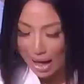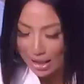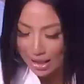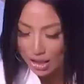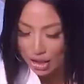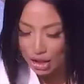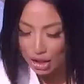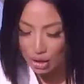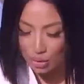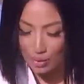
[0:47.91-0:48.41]

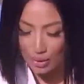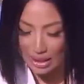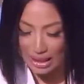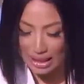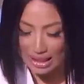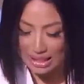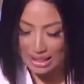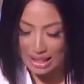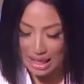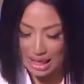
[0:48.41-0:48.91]
gotta do
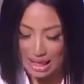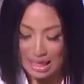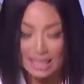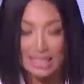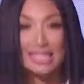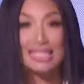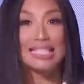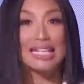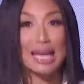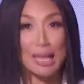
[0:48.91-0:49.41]
is
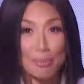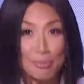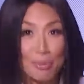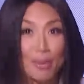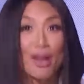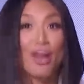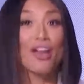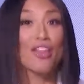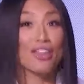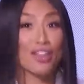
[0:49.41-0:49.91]
dip
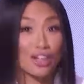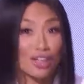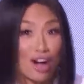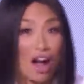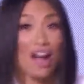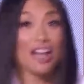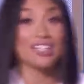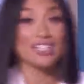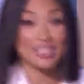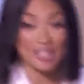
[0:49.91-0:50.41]
the
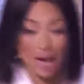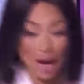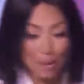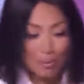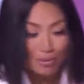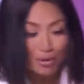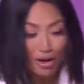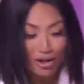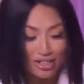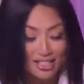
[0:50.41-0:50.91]
cotton,
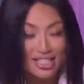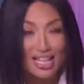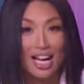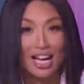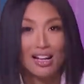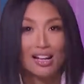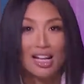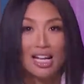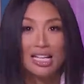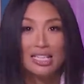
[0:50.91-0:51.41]
yup,
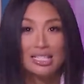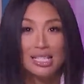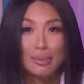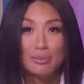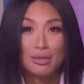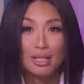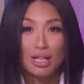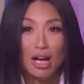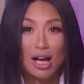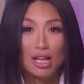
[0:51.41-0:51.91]
Garcelle,
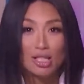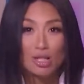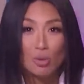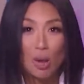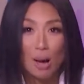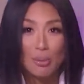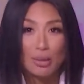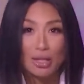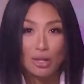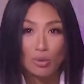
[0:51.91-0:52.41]
dip the cotton
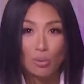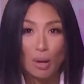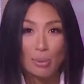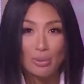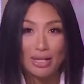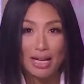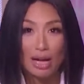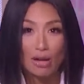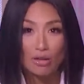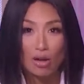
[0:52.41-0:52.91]
swab in the
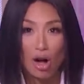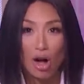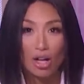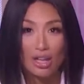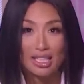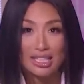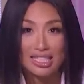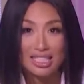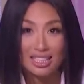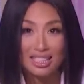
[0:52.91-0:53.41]
rubbing
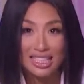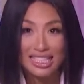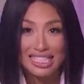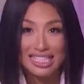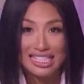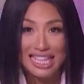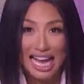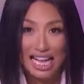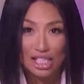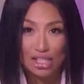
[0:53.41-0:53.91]
alcohol until
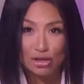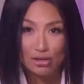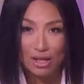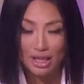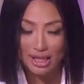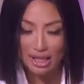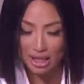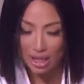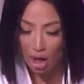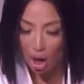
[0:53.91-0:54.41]
it's
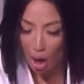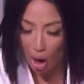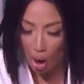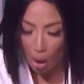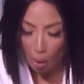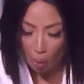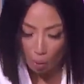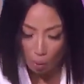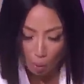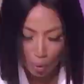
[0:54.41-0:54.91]
saturated,
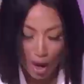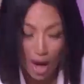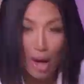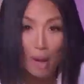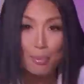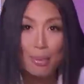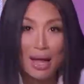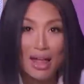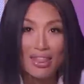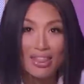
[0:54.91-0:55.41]

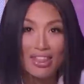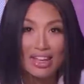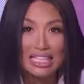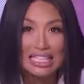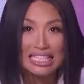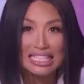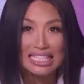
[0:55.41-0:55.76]
rub the